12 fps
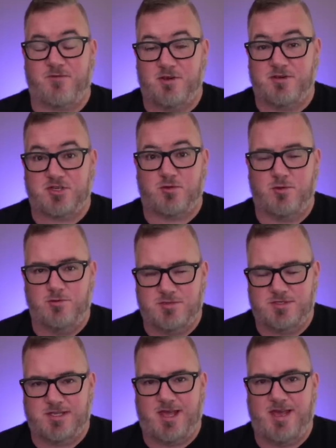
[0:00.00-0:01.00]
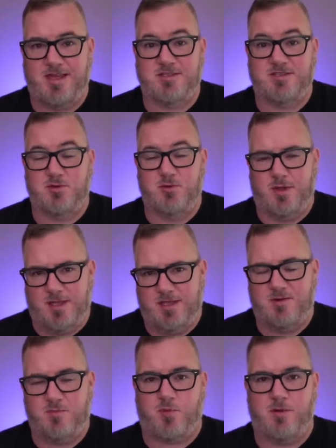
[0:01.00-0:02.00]
First cruise line to
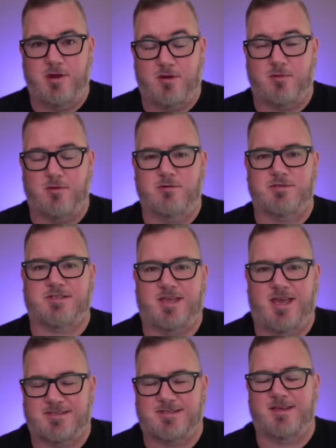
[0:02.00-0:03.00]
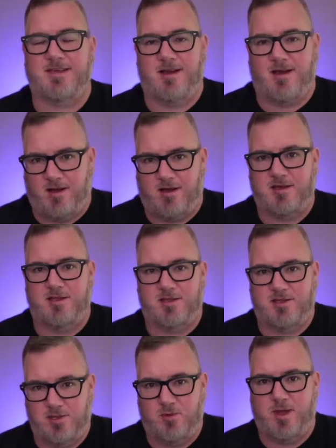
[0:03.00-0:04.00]
end pre-cruise testing on
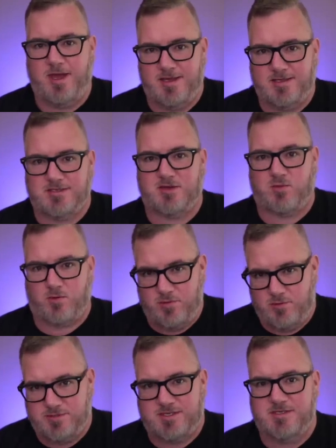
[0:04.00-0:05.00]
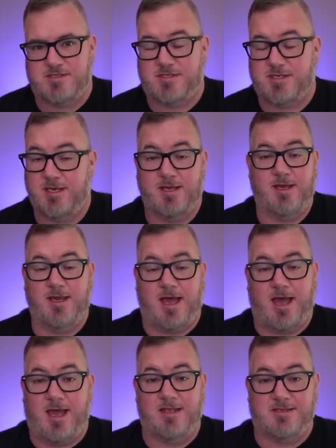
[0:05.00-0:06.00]
U.S. cruises.
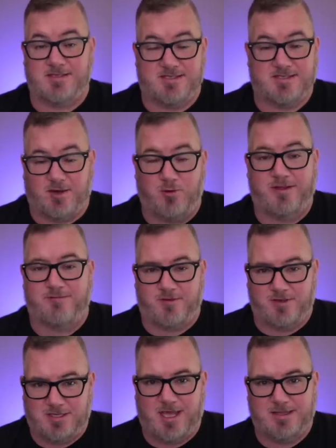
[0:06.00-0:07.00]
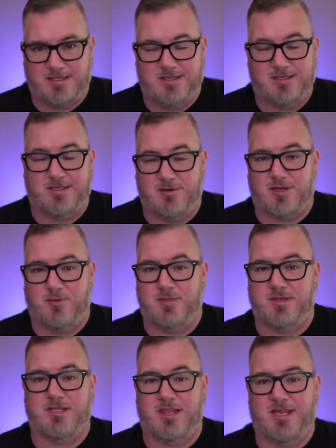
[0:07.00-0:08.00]
Hi, this is Tony for La Lido Loca
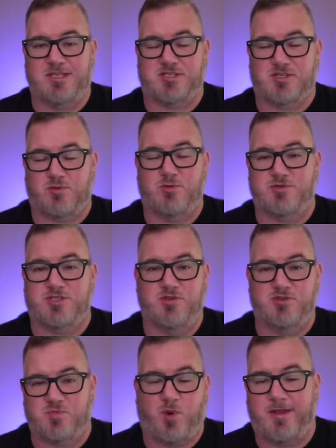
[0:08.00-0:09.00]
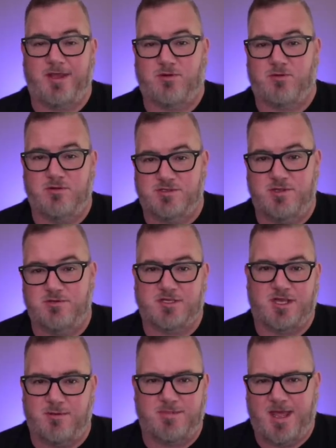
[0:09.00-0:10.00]
with the latest cruise news, breaking cruise
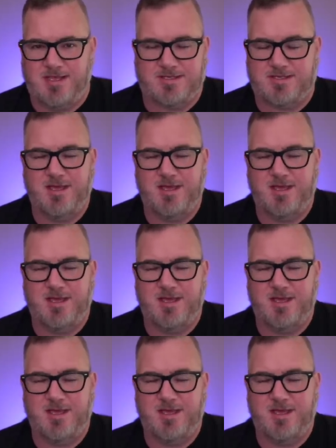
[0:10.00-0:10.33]
news updates.